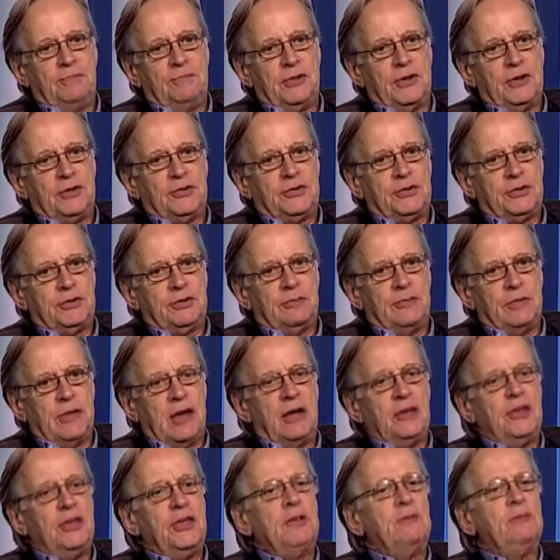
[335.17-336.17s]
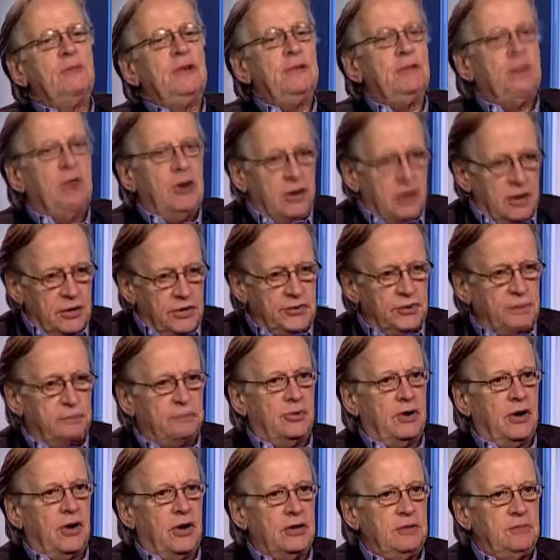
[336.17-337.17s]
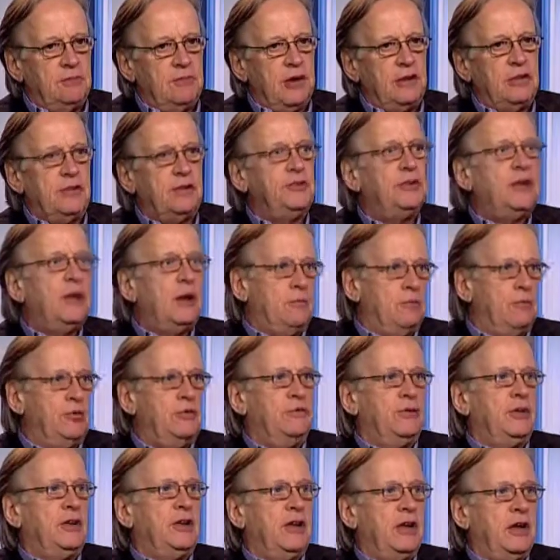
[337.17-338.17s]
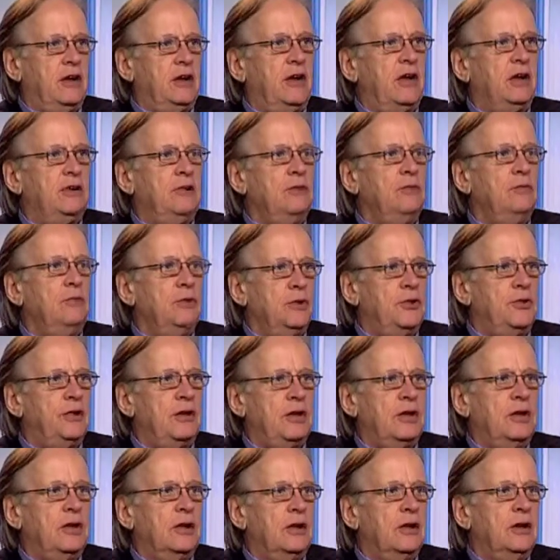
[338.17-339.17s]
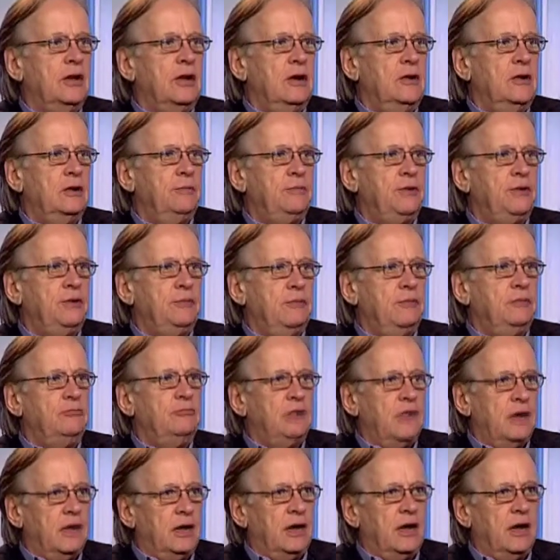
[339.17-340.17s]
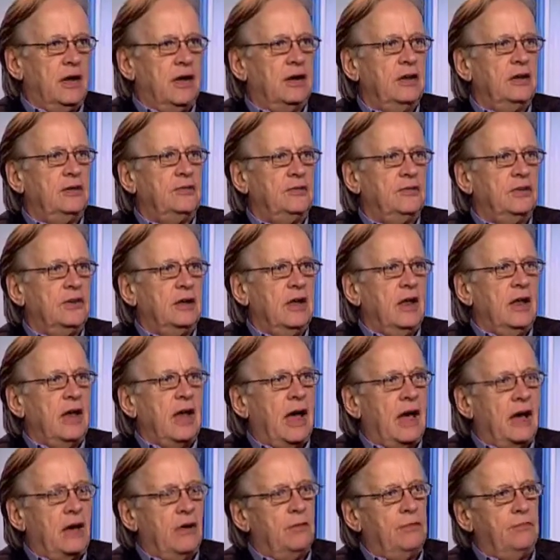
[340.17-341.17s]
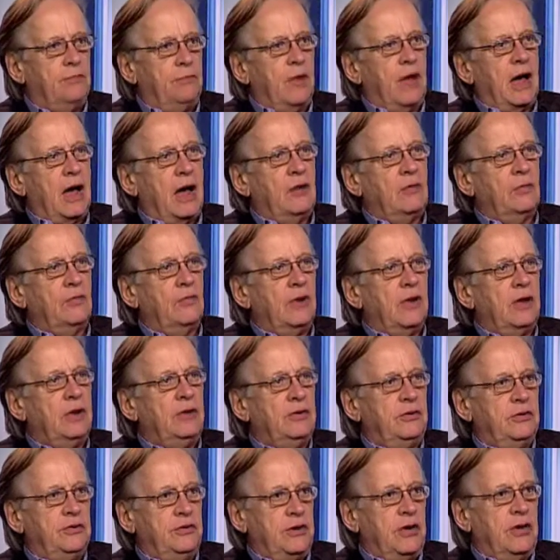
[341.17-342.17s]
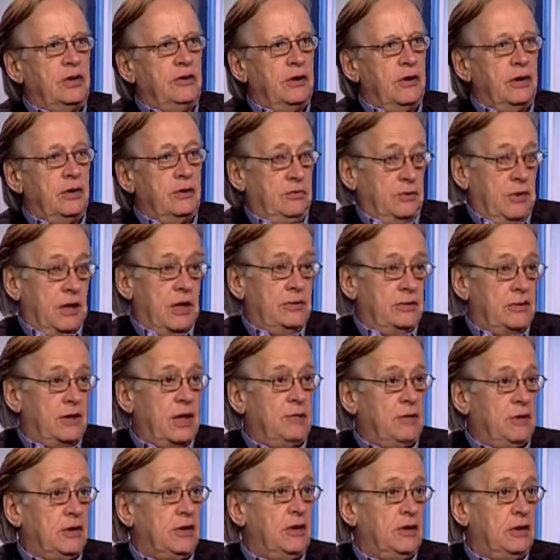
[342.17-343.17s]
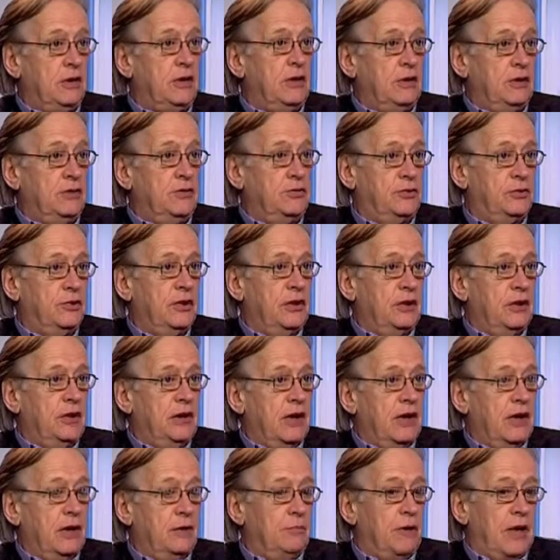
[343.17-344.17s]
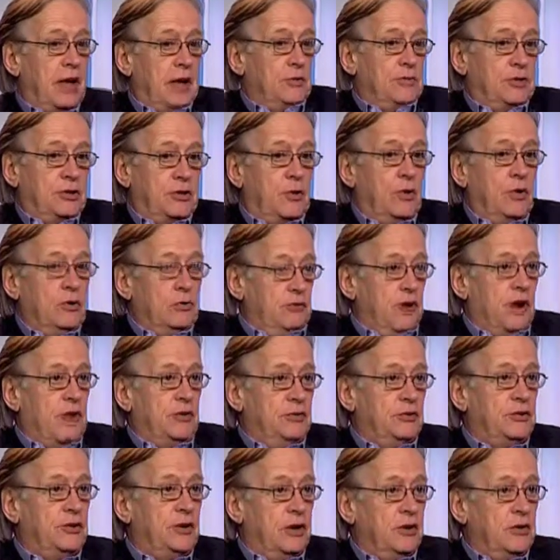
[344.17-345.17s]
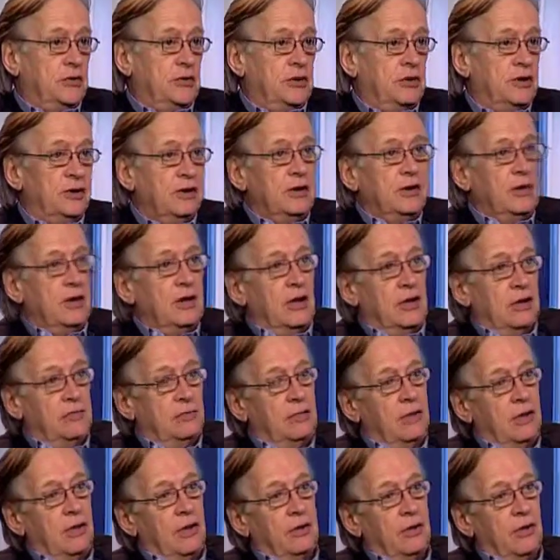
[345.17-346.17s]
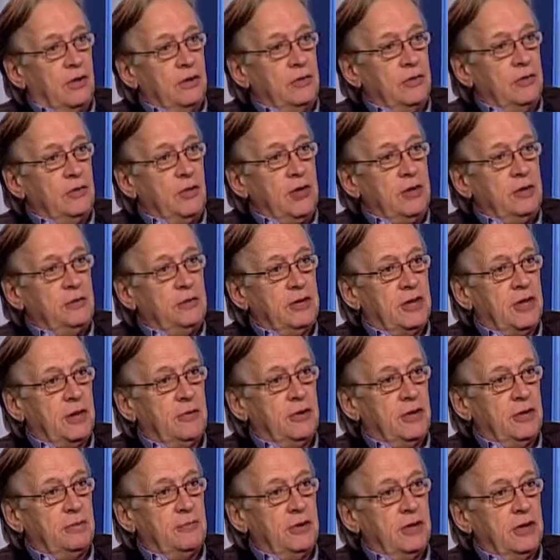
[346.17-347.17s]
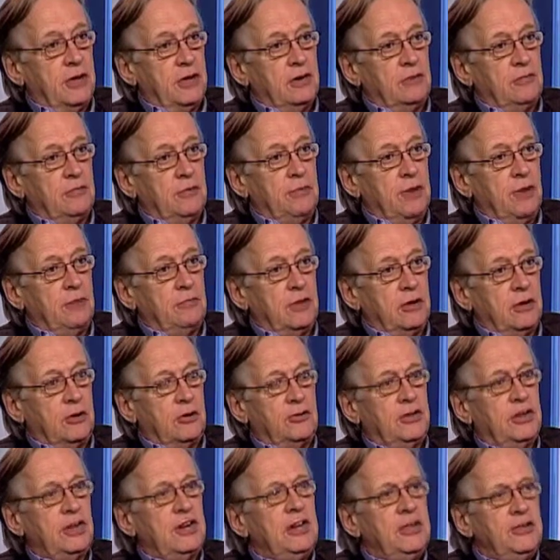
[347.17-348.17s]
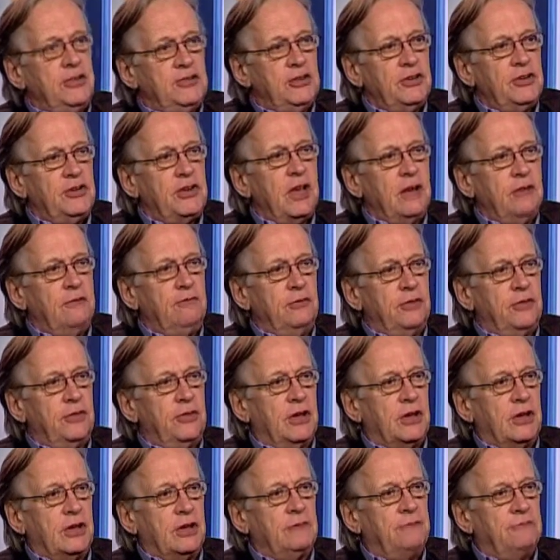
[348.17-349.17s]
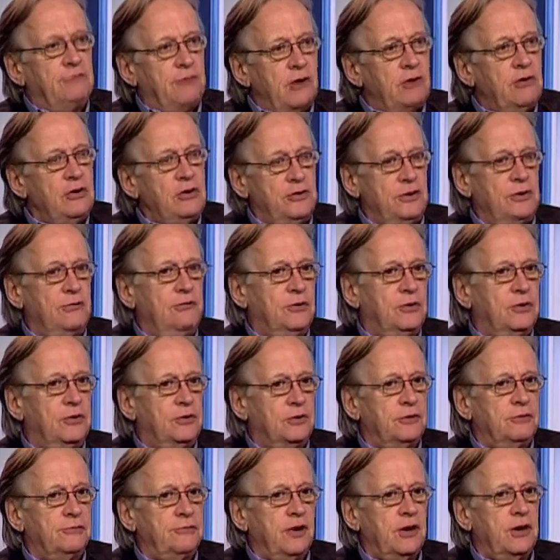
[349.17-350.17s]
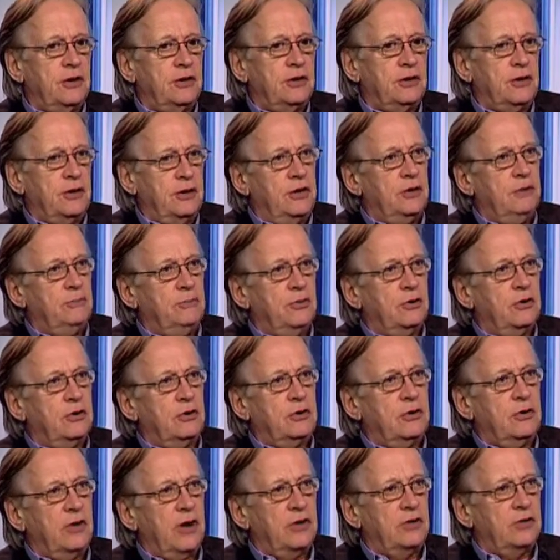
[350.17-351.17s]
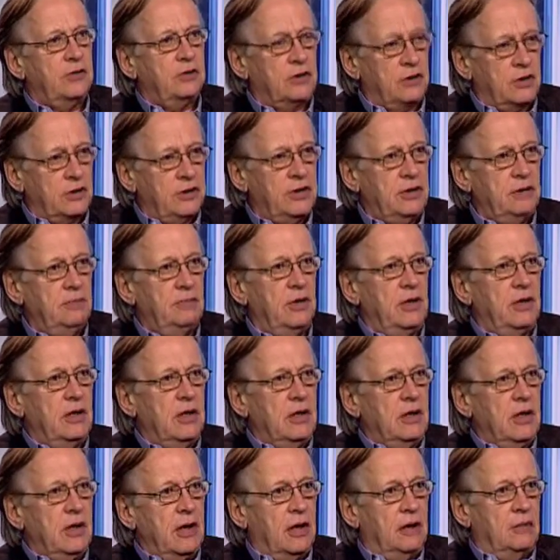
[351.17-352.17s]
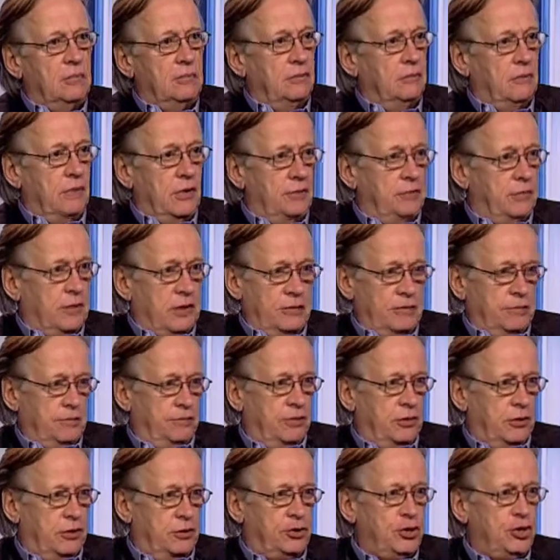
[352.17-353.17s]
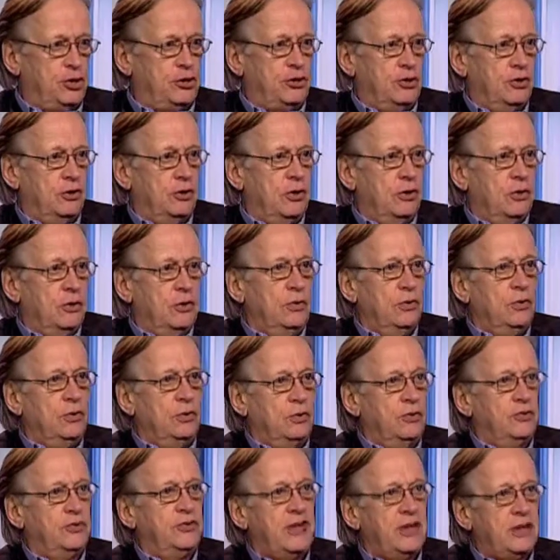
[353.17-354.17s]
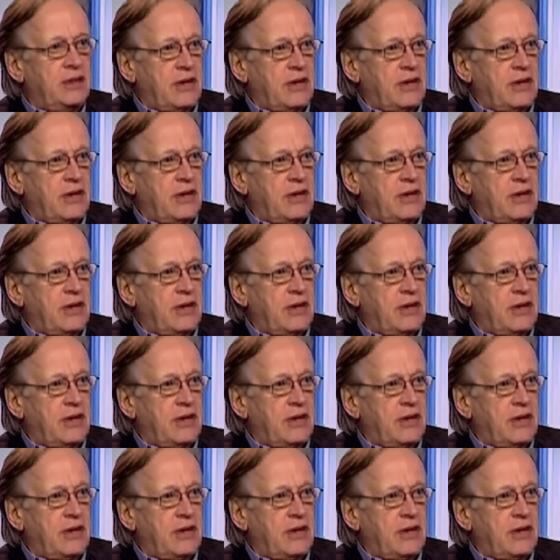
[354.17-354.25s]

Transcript: but I think people are surprised by the depth of it here. I don't think that mm. people realise mm. how, how in, in, in endemic it is. Um, and to quote Ratan Tata, um, on the way to becoming yes. a banana republic because it eats into everything. It's very difficult to find a clean bureaucrat or a clean um, politician who you can say